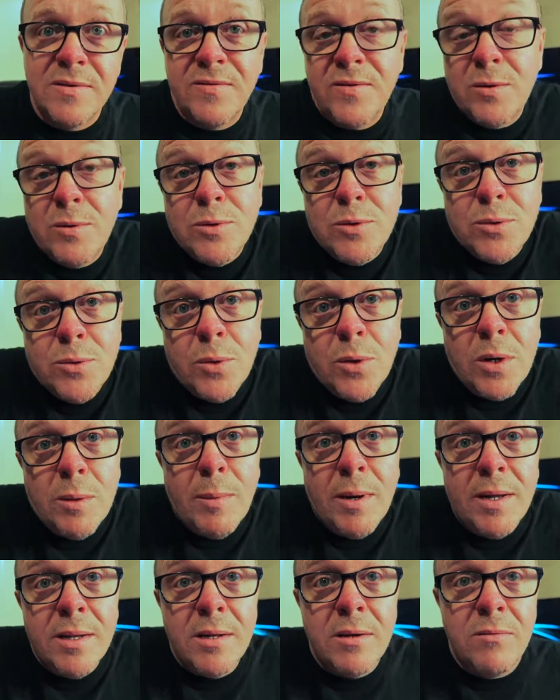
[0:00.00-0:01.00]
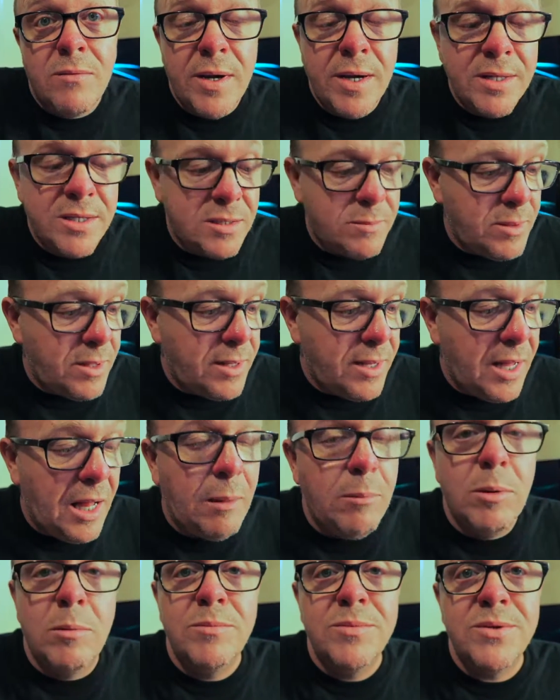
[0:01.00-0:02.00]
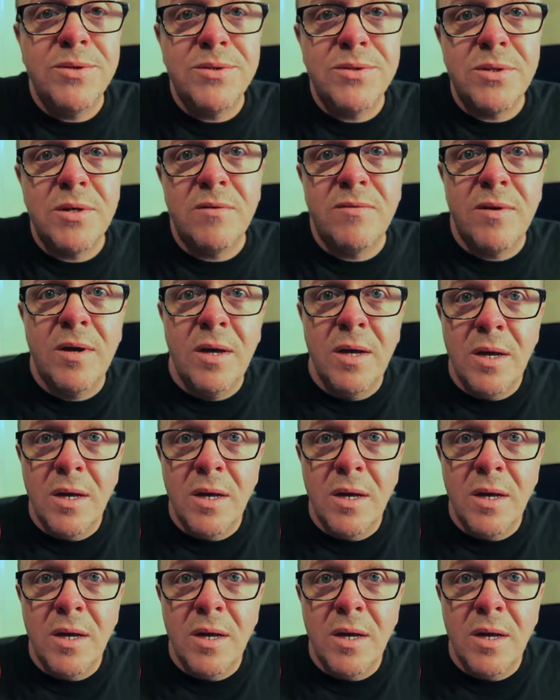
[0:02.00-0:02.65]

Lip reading: if you enjoy my little rants about albums and stuff.